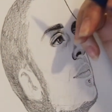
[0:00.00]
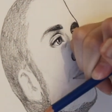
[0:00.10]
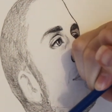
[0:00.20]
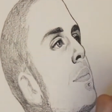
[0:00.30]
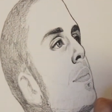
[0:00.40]

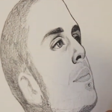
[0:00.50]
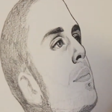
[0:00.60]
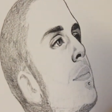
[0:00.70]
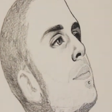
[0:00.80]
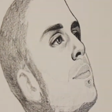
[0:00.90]

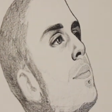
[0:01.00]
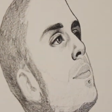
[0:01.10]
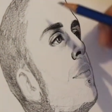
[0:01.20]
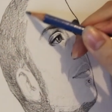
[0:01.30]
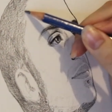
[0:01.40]

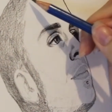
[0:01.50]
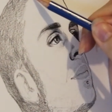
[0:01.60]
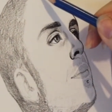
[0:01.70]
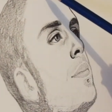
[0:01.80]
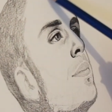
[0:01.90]

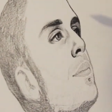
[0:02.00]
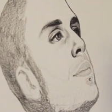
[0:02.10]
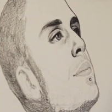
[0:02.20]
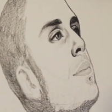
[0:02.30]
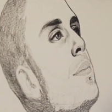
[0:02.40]

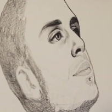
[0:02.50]
Nothing is said.